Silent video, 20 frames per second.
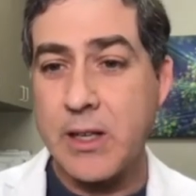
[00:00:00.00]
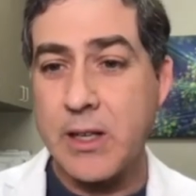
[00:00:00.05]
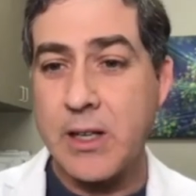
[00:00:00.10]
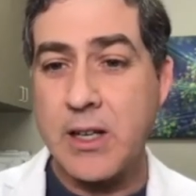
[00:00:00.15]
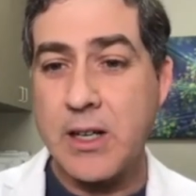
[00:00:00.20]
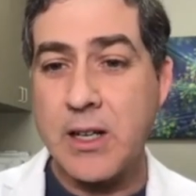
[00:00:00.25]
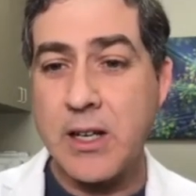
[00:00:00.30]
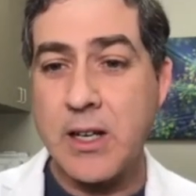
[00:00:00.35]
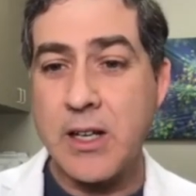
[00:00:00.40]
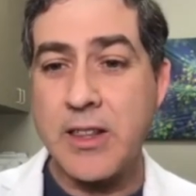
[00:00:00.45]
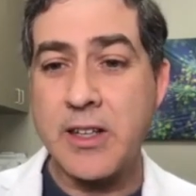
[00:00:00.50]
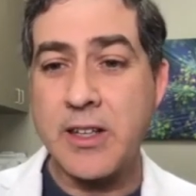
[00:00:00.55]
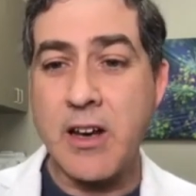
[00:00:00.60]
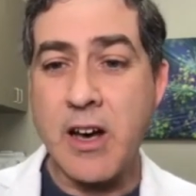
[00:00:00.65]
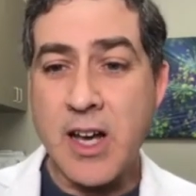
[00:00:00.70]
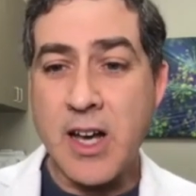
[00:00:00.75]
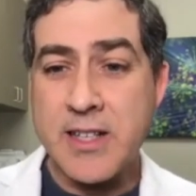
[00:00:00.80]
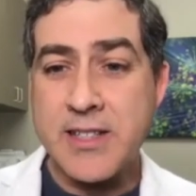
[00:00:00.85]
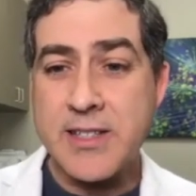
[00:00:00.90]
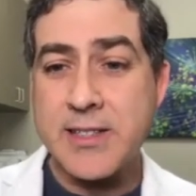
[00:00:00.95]
The
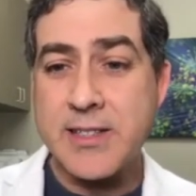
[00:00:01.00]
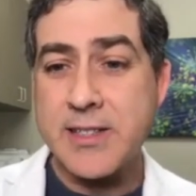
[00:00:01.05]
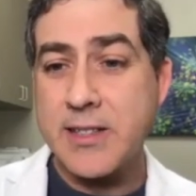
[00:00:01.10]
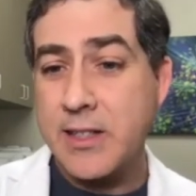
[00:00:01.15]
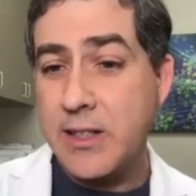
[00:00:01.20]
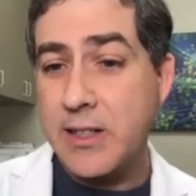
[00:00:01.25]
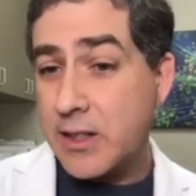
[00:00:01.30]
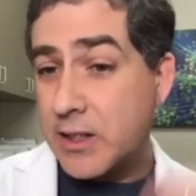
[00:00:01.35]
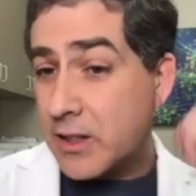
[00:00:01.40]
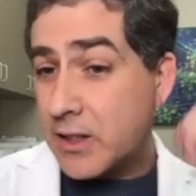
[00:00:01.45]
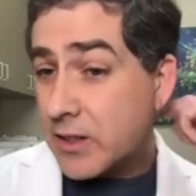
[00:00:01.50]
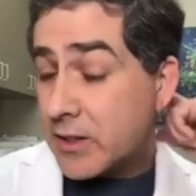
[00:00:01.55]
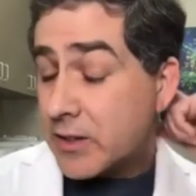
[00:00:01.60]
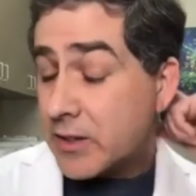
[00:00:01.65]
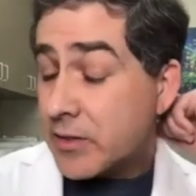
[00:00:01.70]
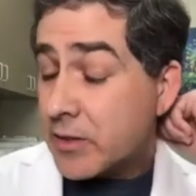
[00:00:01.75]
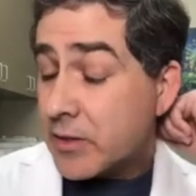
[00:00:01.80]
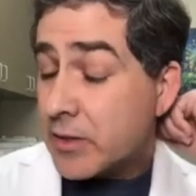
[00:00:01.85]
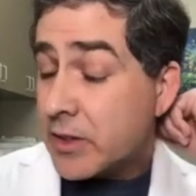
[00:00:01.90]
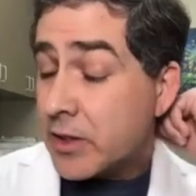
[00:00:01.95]
costs,
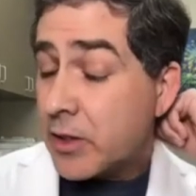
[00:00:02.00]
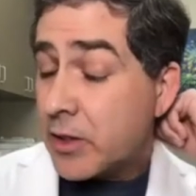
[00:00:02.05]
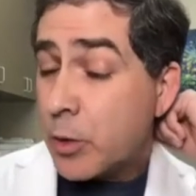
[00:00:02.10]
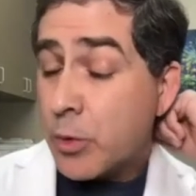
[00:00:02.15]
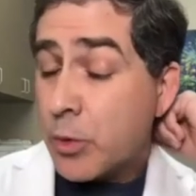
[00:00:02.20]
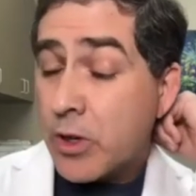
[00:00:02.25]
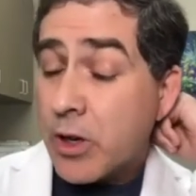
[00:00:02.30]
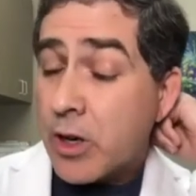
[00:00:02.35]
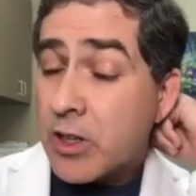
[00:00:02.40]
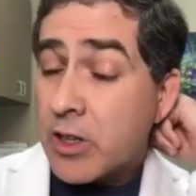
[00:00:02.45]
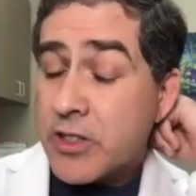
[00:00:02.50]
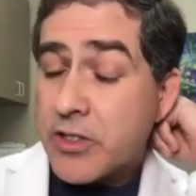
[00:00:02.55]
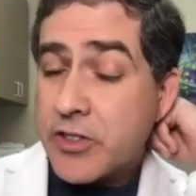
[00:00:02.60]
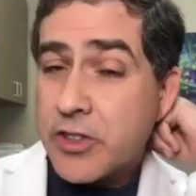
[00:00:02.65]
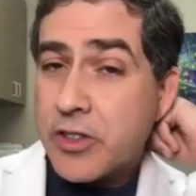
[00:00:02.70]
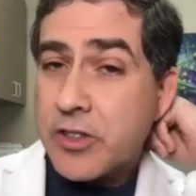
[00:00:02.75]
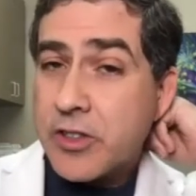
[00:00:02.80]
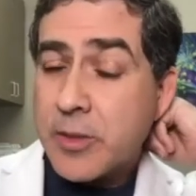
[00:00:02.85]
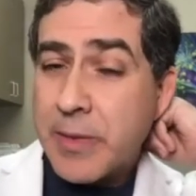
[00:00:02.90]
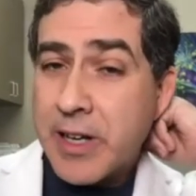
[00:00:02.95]
we're all
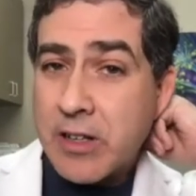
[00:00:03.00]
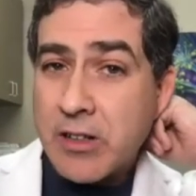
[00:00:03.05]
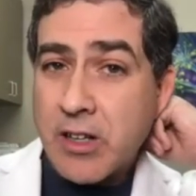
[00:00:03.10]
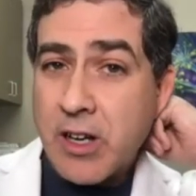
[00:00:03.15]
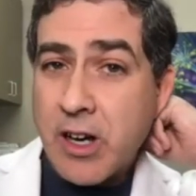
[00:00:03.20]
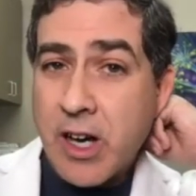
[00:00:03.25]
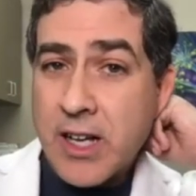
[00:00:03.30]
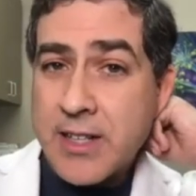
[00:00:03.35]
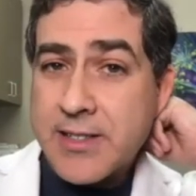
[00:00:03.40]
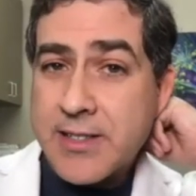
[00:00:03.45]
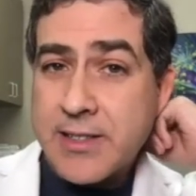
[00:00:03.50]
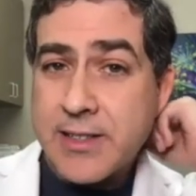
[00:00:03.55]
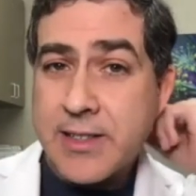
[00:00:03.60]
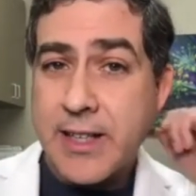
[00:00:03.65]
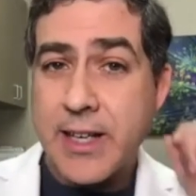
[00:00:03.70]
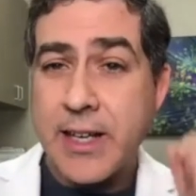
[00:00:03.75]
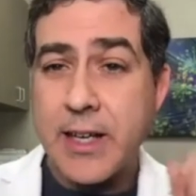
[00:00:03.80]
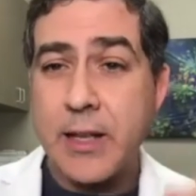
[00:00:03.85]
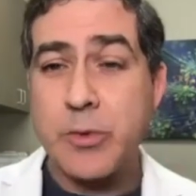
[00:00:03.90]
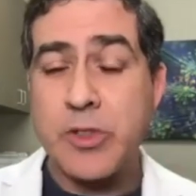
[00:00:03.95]
concerned about costs,
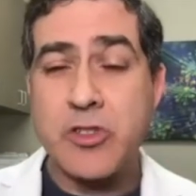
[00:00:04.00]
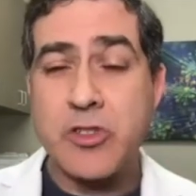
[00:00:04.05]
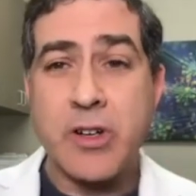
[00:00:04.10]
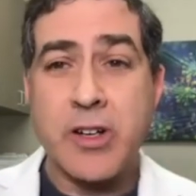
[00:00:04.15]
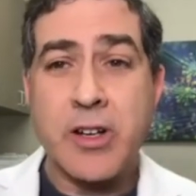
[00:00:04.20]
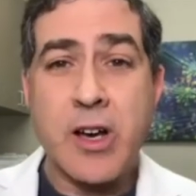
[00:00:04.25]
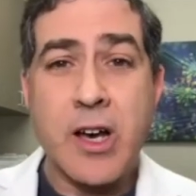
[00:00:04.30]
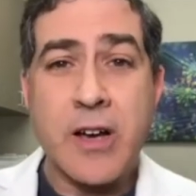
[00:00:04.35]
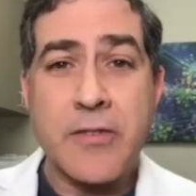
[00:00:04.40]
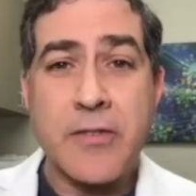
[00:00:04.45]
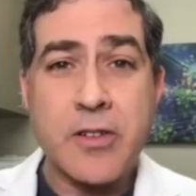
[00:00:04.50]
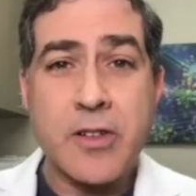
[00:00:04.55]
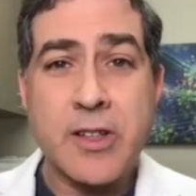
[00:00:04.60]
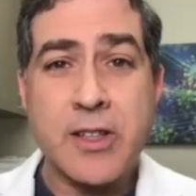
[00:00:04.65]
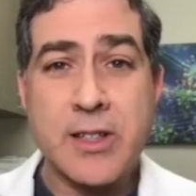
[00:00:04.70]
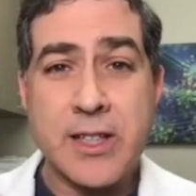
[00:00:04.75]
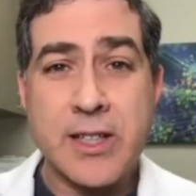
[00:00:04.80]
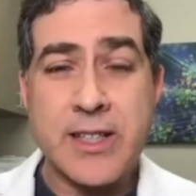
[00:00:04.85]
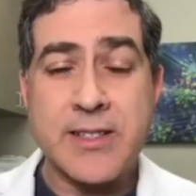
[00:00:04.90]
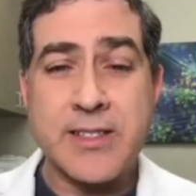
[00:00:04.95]
and we try to offer the
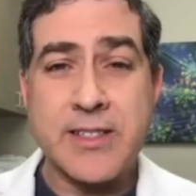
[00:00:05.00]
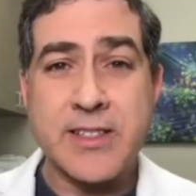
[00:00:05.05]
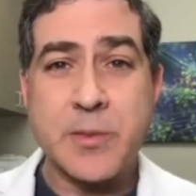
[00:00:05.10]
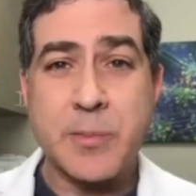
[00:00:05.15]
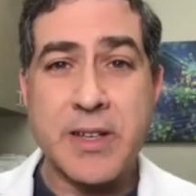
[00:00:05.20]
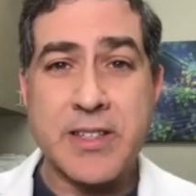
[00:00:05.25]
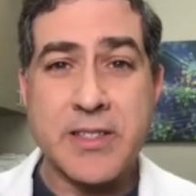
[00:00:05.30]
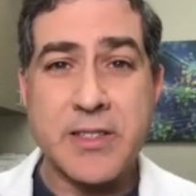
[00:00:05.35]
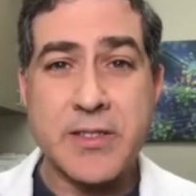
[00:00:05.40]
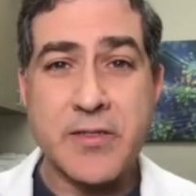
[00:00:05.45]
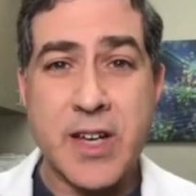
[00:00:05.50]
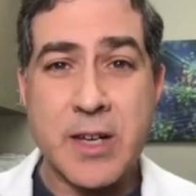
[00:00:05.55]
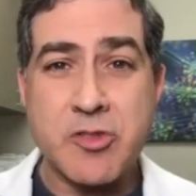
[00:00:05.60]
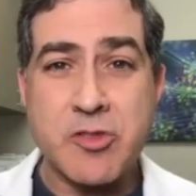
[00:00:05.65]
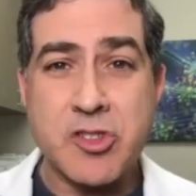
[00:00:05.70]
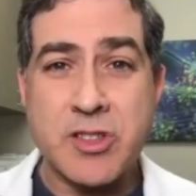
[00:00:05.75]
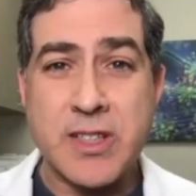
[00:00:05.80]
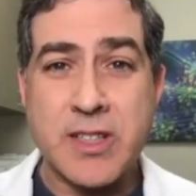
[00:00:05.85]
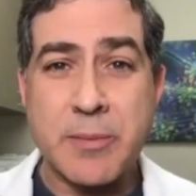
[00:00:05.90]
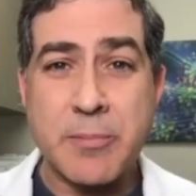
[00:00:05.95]
least expensive
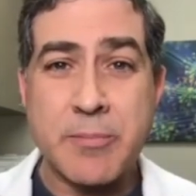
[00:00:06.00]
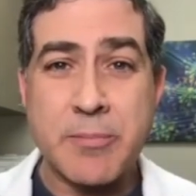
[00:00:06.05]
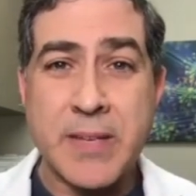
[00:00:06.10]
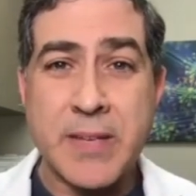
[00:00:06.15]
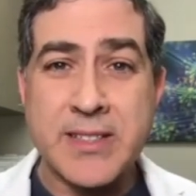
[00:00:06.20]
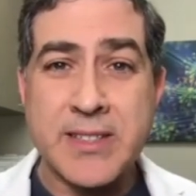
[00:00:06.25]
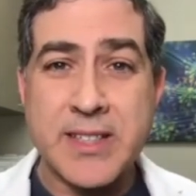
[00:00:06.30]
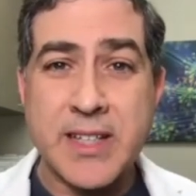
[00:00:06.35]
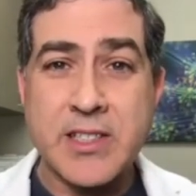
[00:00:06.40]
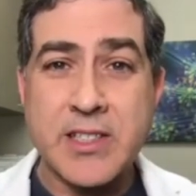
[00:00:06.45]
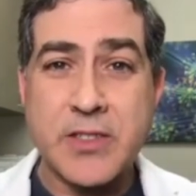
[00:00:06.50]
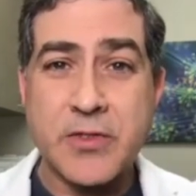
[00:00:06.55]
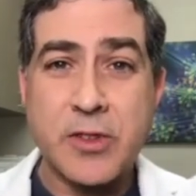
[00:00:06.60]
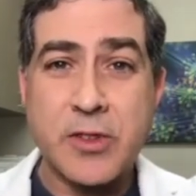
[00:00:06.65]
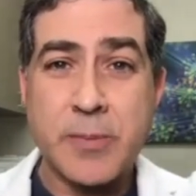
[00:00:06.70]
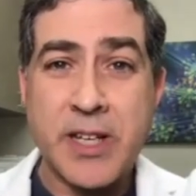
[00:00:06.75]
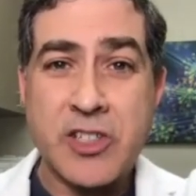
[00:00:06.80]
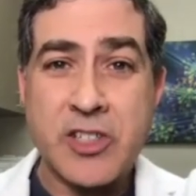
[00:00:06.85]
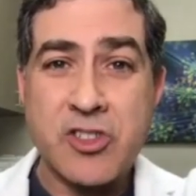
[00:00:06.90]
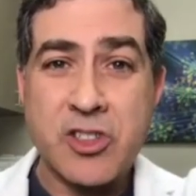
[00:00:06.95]
option that makes sense for a
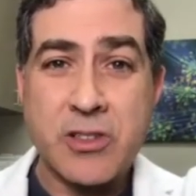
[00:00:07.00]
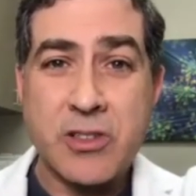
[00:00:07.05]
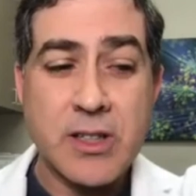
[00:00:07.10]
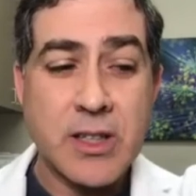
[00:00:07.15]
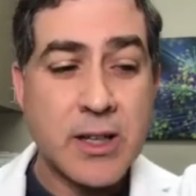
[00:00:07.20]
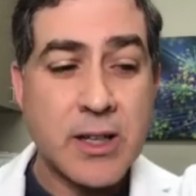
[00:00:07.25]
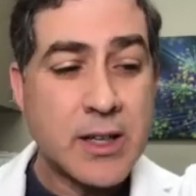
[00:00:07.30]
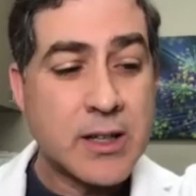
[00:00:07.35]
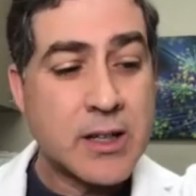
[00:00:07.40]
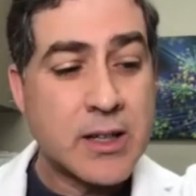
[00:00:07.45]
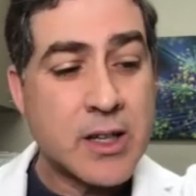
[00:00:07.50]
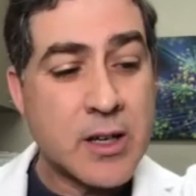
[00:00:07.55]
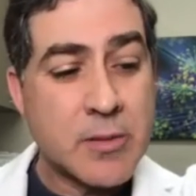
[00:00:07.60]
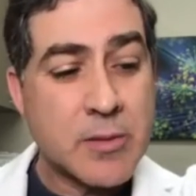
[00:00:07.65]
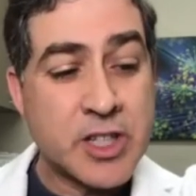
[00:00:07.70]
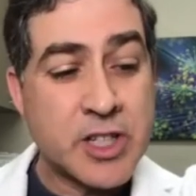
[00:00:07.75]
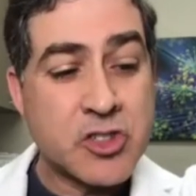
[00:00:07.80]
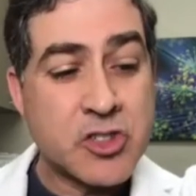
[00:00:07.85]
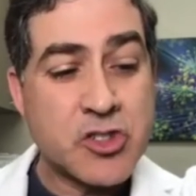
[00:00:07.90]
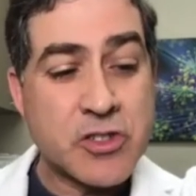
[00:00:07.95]
patient.
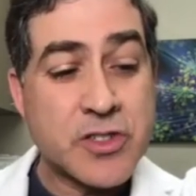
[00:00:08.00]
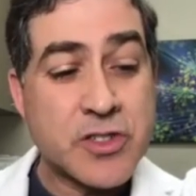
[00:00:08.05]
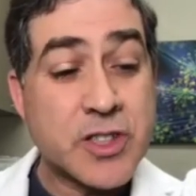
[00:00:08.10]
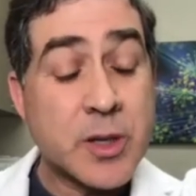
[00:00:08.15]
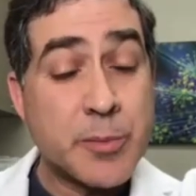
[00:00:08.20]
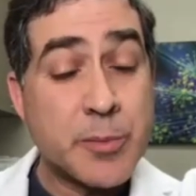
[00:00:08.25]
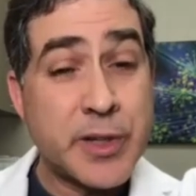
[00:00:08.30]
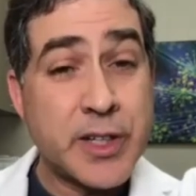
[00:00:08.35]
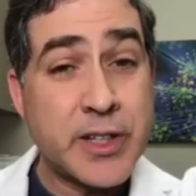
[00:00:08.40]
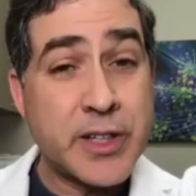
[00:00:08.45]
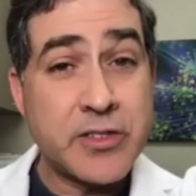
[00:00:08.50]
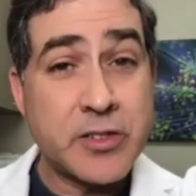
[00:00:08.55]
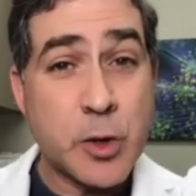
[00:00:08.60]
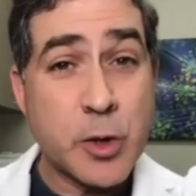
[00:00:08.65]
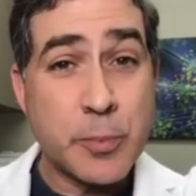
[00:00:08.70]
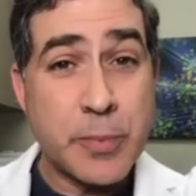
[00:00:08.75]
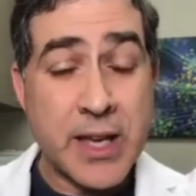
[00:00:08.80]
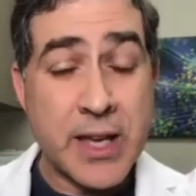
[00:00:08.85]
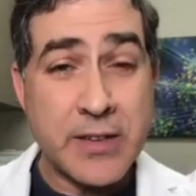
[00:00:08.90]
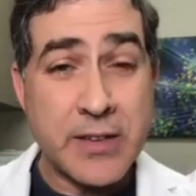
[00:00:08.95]
Insurance companies
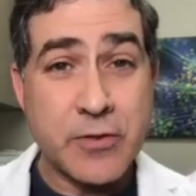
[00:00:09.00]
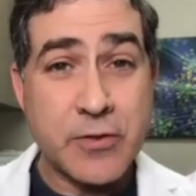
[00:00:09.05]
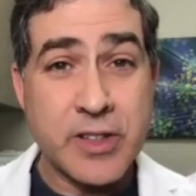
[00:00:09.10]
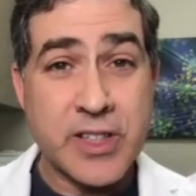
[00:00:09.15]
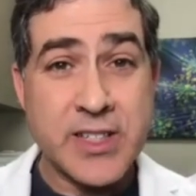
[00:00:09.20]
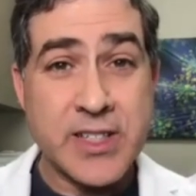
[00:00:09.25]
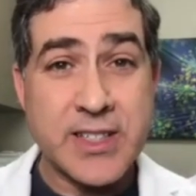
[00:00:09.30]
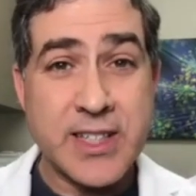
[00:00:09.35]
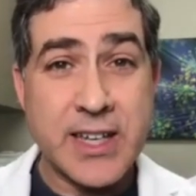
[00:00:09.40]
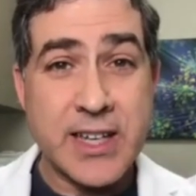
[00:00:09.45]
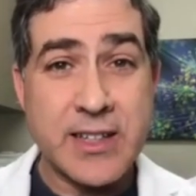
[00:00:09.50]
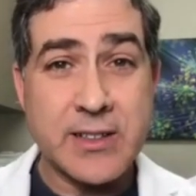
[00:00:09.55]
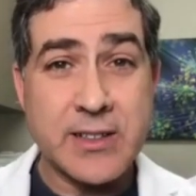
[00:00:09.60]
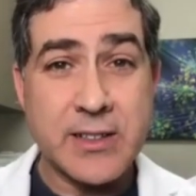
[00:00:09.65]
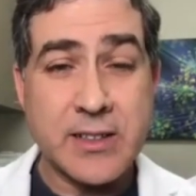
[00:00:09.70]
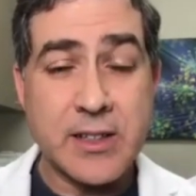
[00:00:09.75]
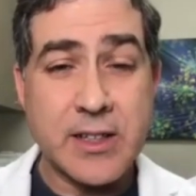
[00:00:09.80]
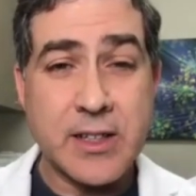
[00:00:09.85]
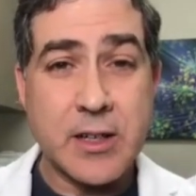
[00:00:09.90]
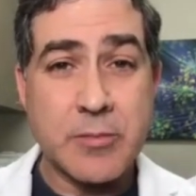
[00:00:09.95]
don't pay for these yet.
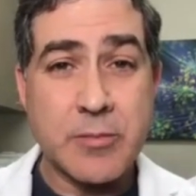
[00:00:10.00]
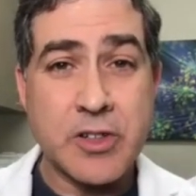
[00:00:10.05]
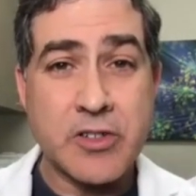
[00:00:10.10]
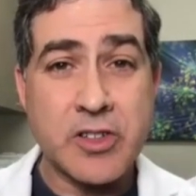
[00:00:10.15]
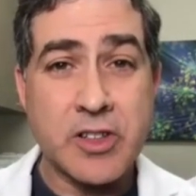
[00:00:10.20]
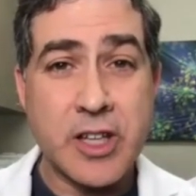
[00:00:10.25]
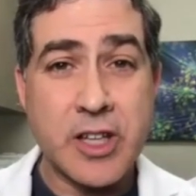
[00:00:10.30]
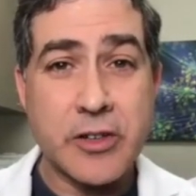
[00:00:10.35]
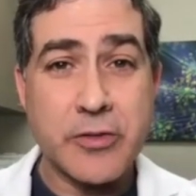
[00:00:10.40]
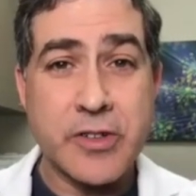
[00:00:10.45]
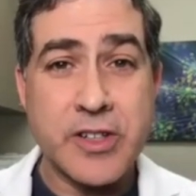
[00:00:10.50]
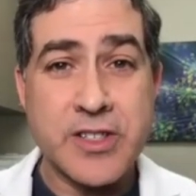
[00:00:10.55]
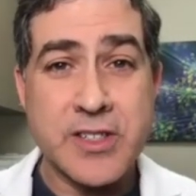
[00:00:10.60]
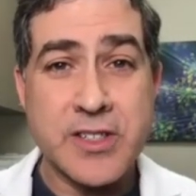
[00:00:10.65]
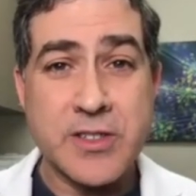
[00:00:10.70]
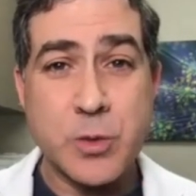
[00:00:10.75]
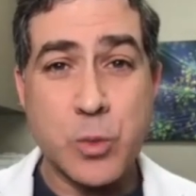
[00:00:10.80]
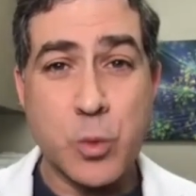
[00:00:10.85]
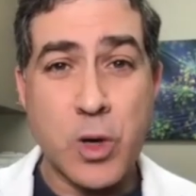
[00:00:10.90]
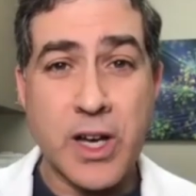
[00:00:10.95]
There's a lot of
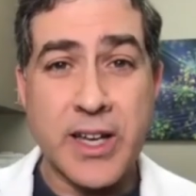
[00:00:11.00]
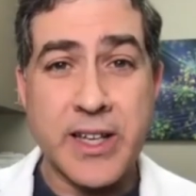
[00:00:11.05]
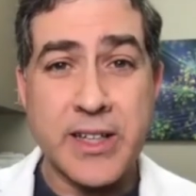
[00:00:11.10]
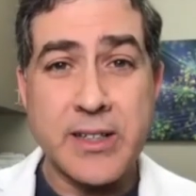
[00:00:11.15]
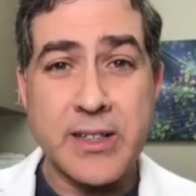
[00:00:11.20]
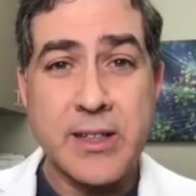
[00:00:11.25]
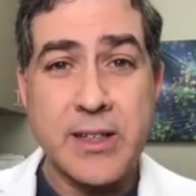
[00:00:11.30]
reasons why.